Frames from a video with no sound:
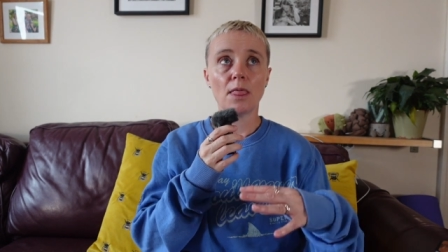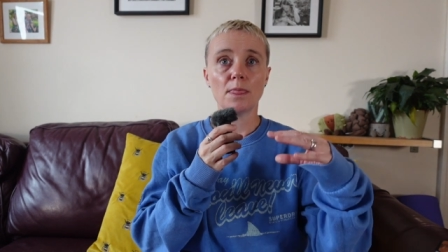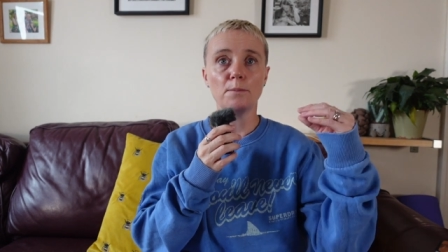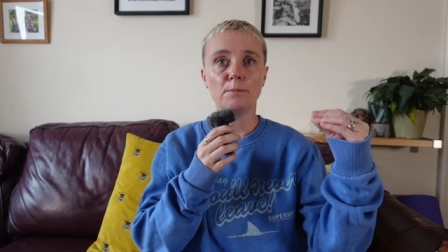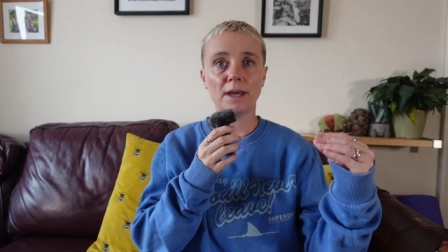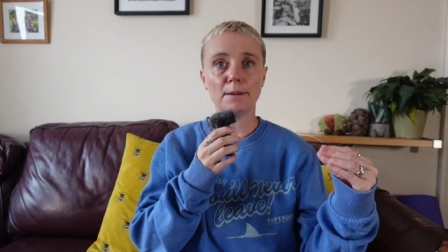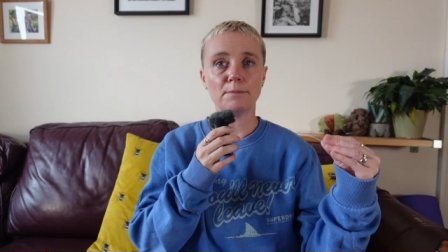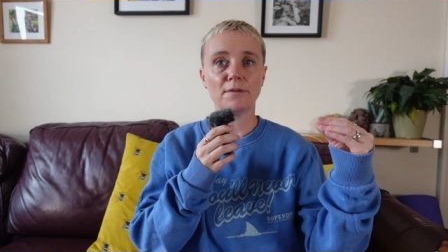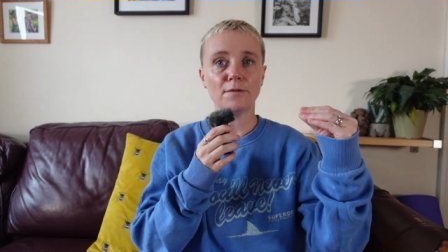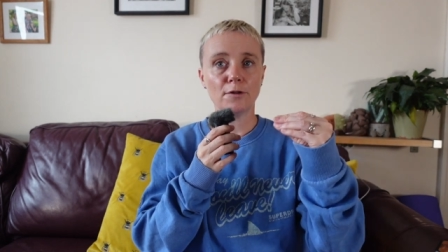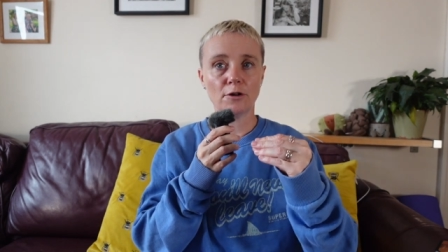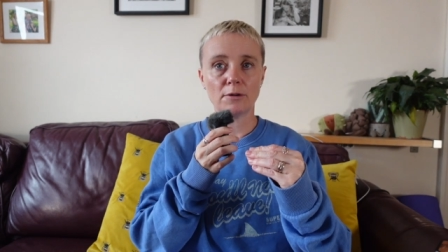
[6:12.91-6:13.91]
the bit
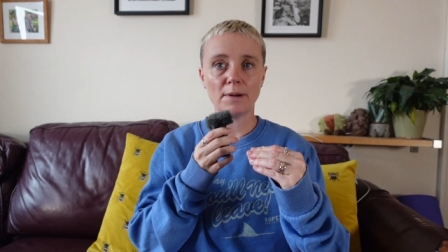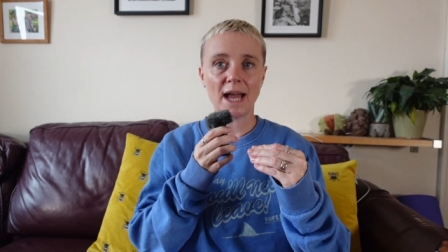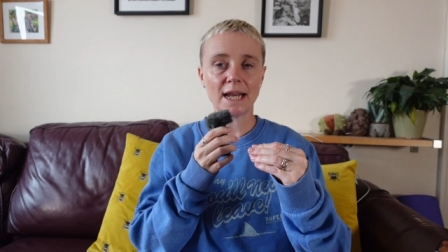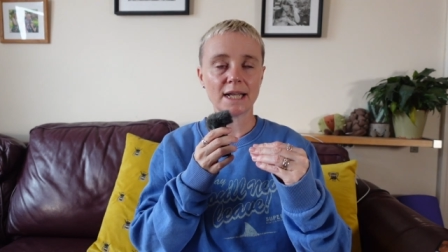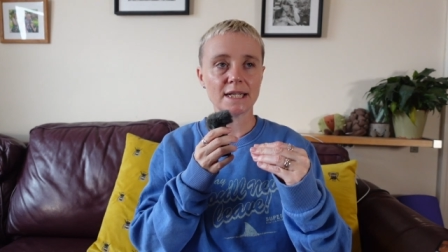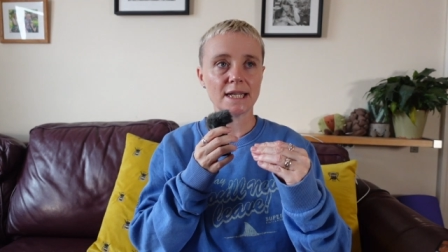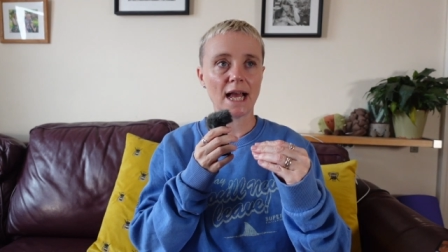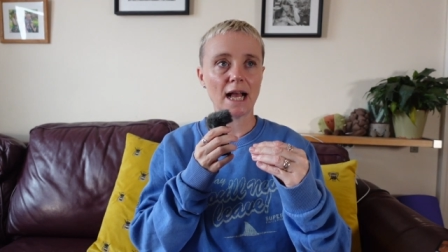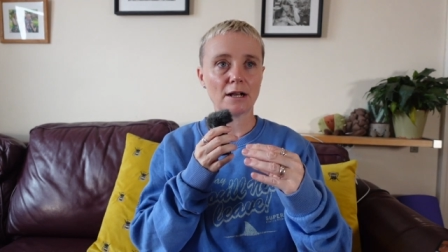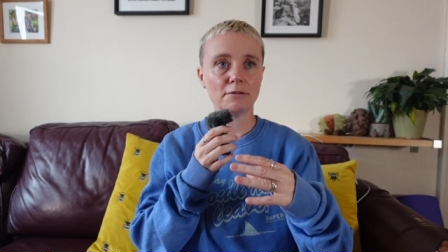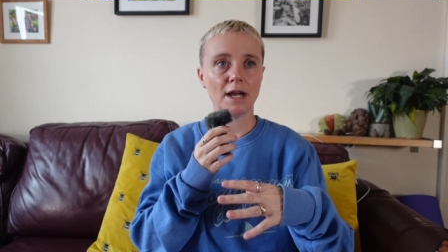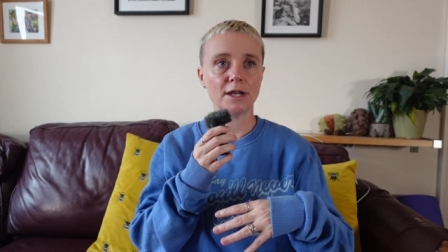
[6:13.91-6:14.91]
before a panic
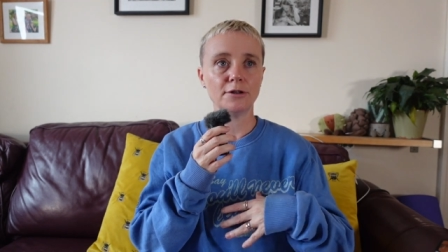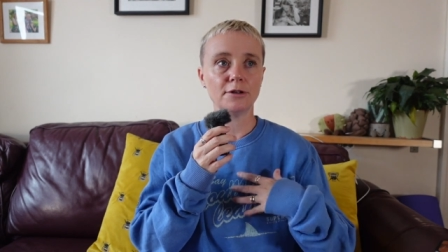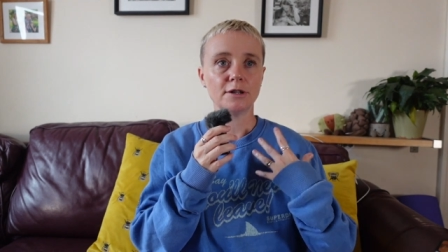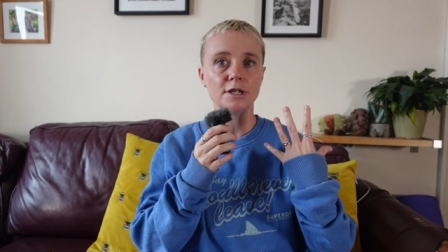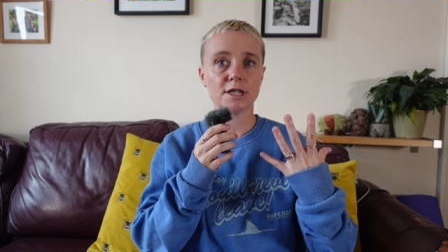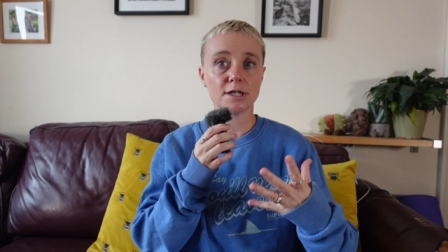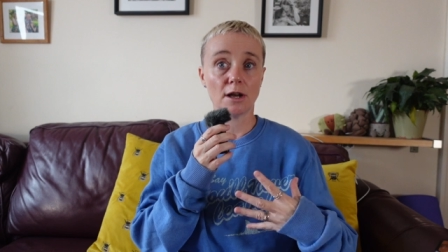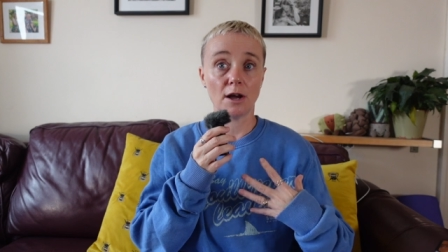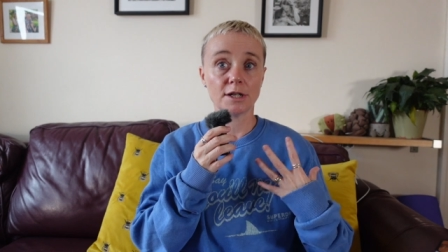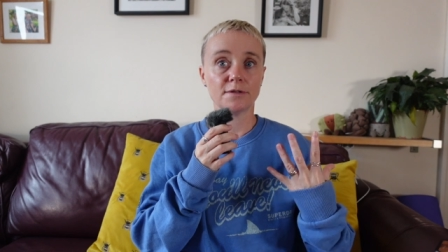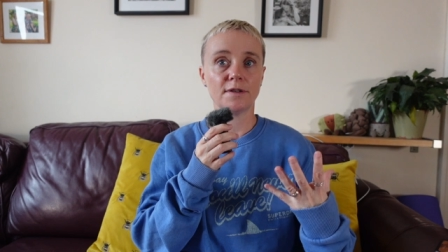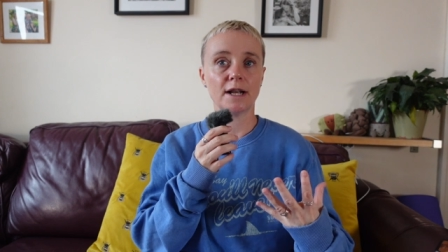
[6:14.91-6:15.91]
attack where you can
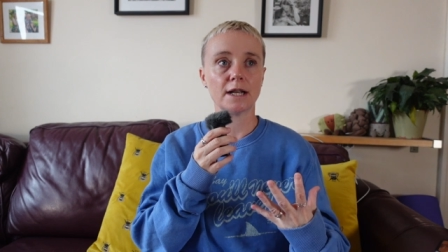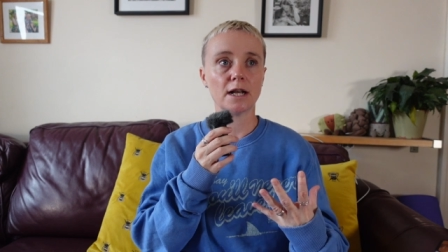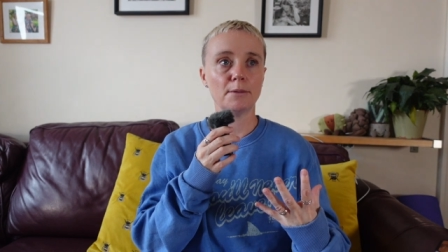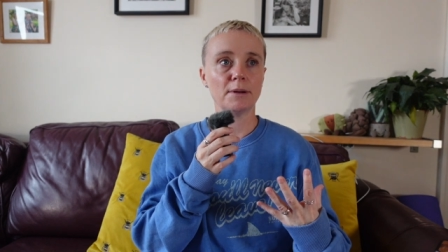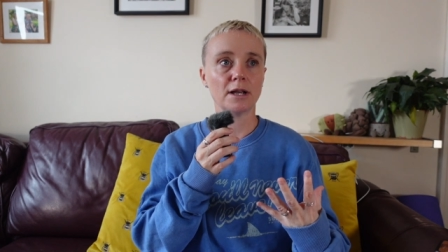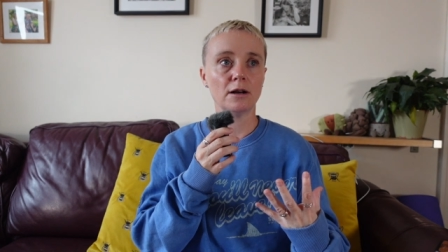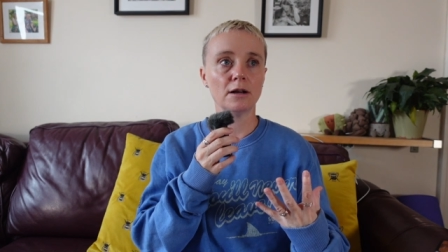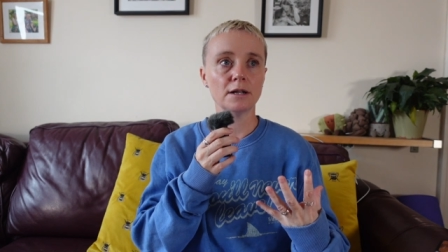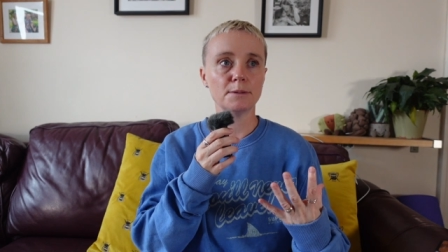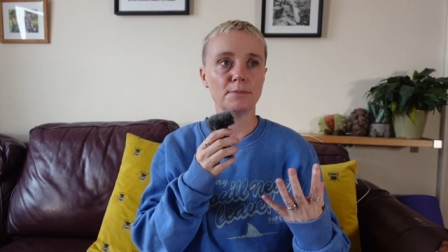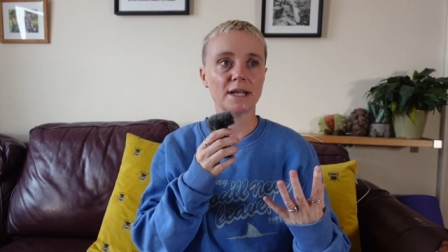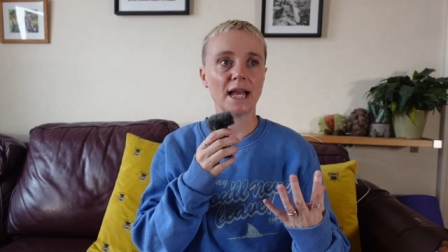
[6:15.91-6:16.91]
start to feel it coming on
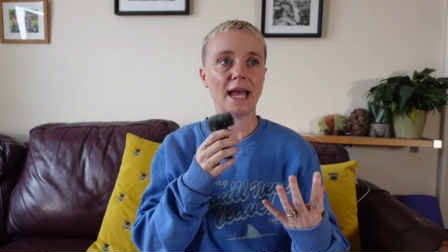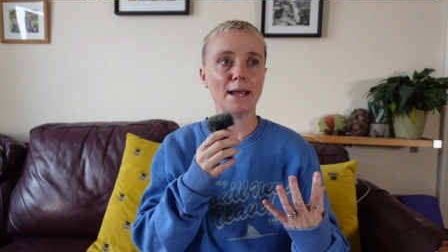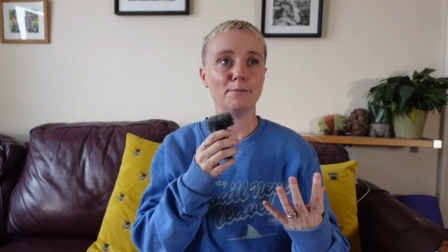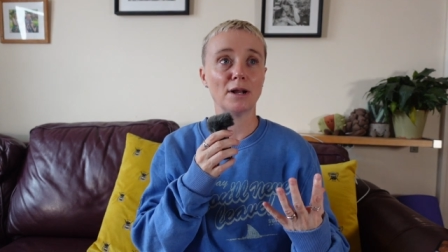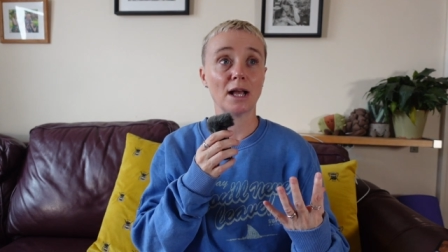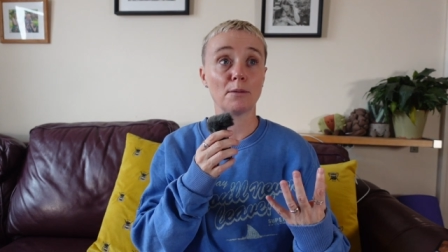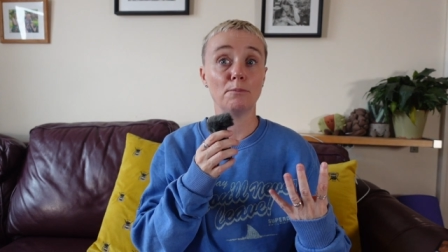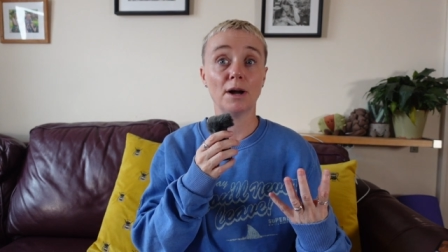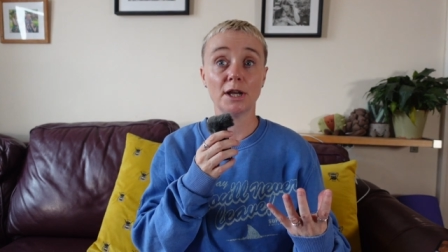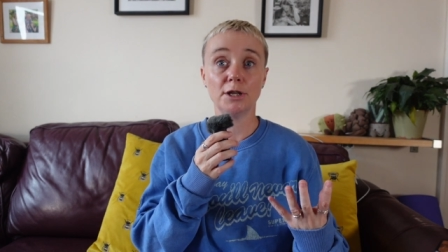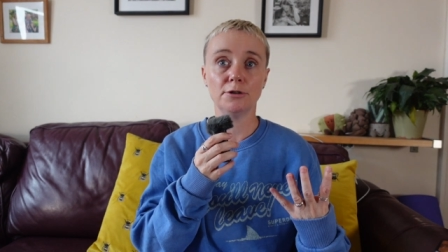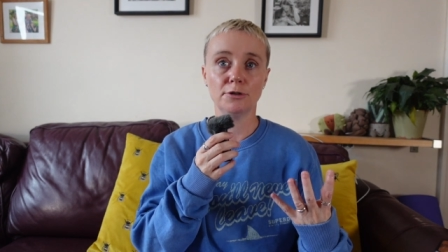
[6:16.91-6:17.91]
became like my
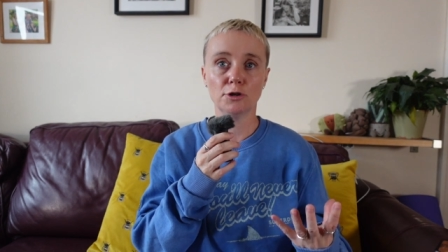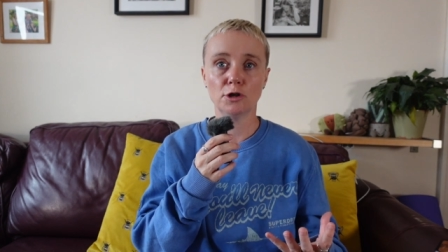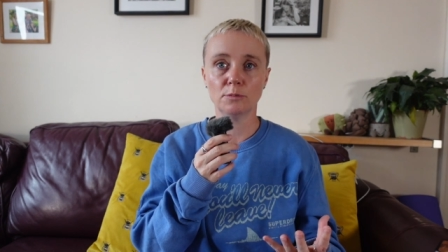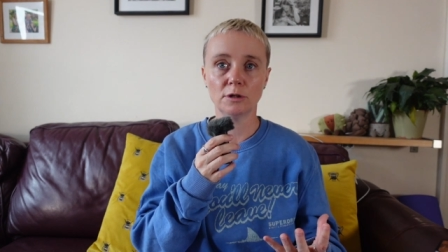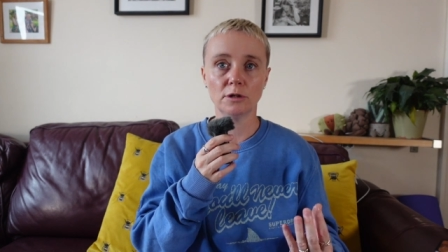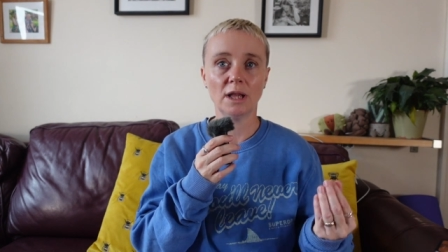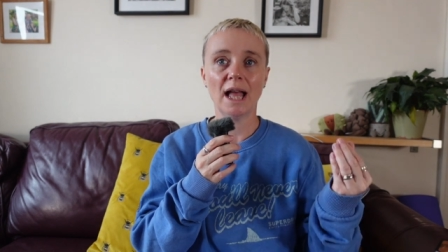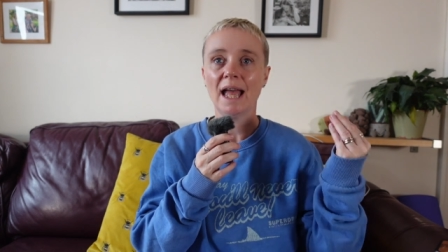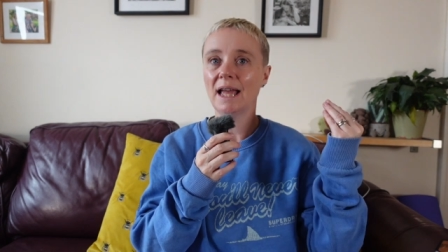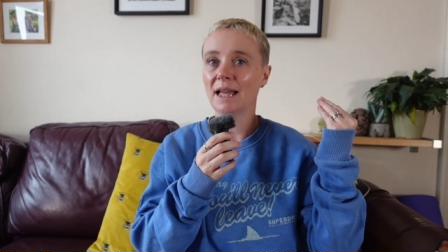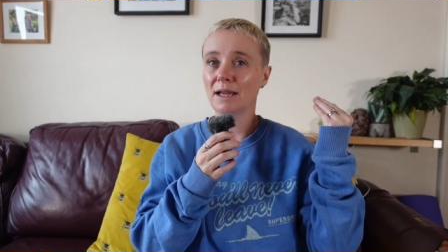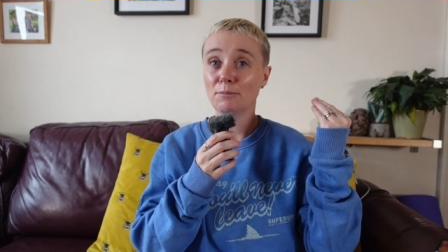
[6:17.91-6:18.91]
new normal
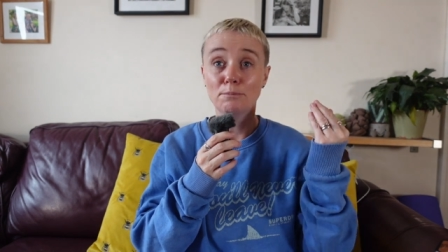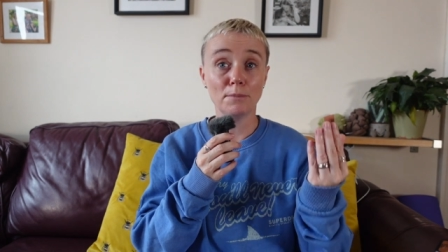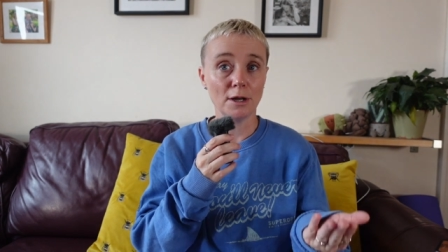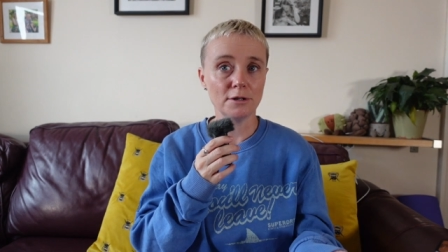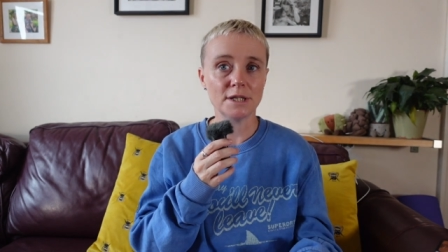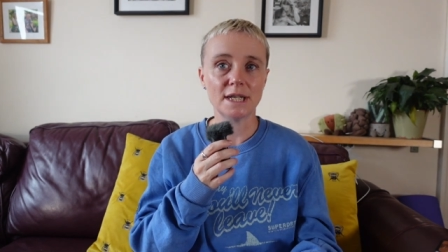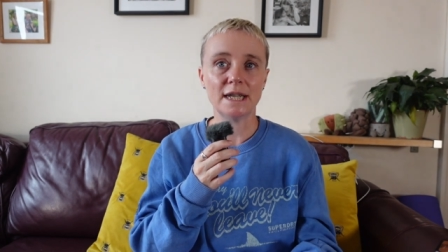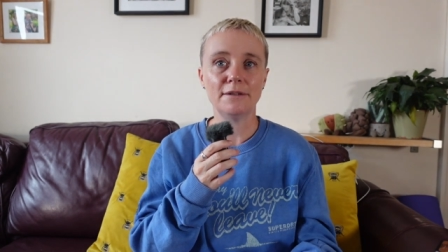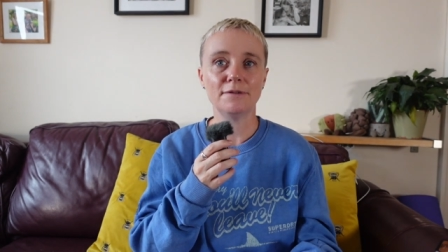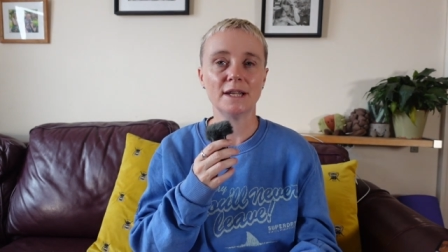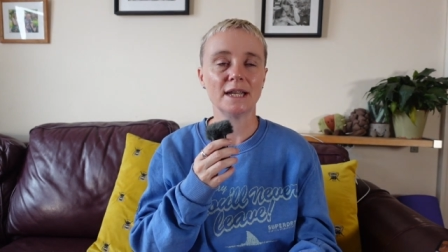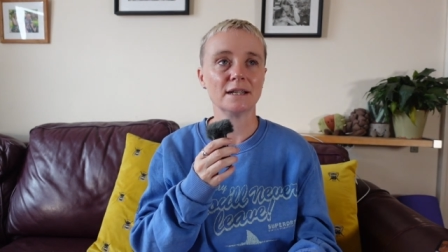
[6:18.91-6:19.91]
most
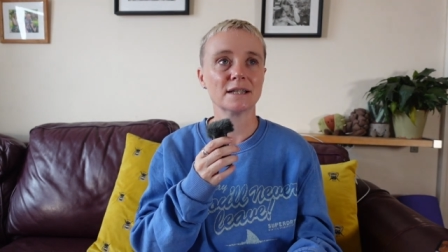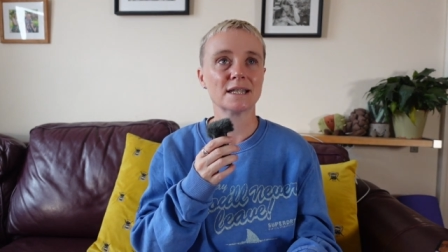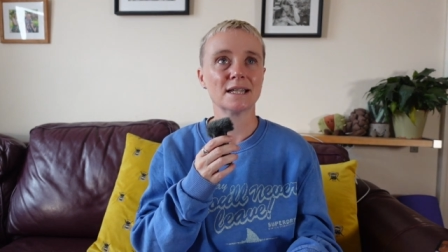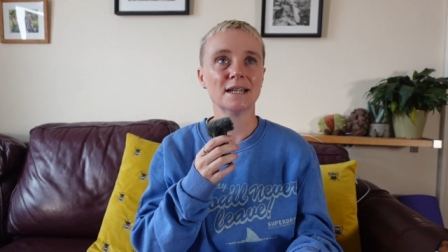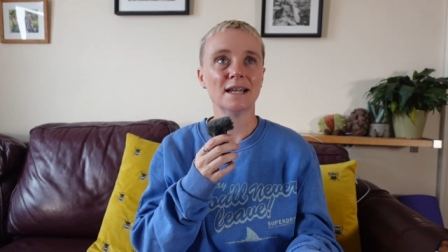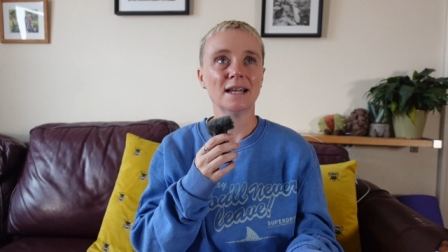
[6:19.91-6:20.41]
evenings,